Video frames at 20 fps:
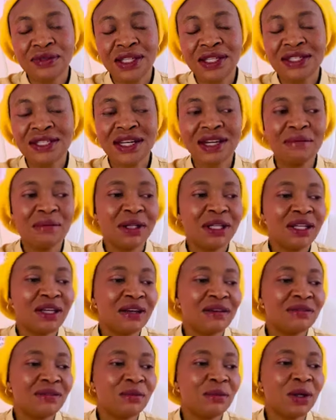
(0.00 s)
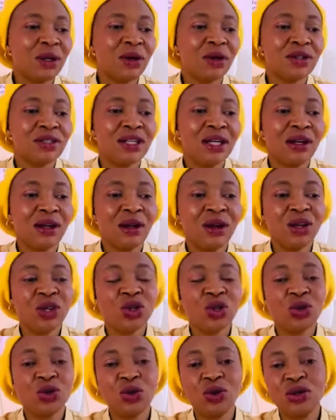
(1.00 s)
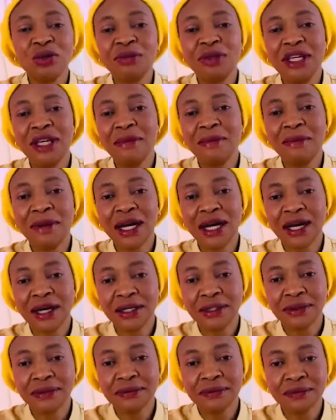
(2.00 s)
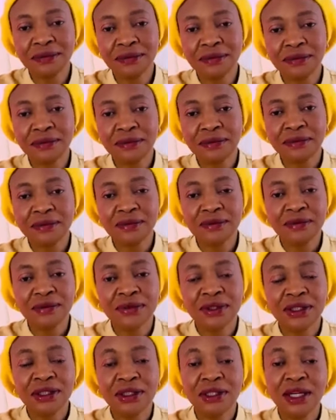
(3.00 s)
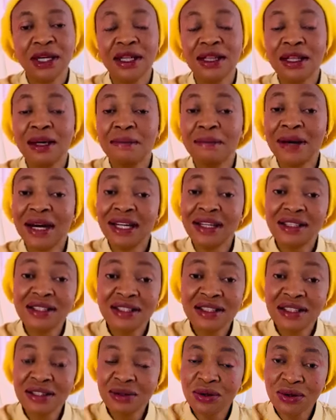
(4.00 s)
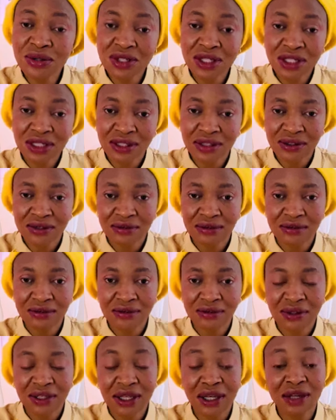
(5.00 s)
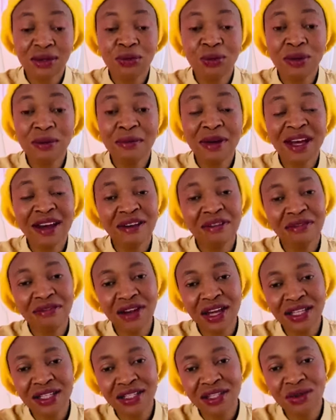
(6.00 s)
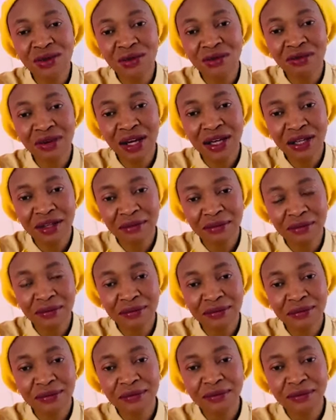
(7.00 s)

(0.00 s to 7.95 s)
He said be careful because the Lord showed me a man. And the man is innocent. And women are fighting over him.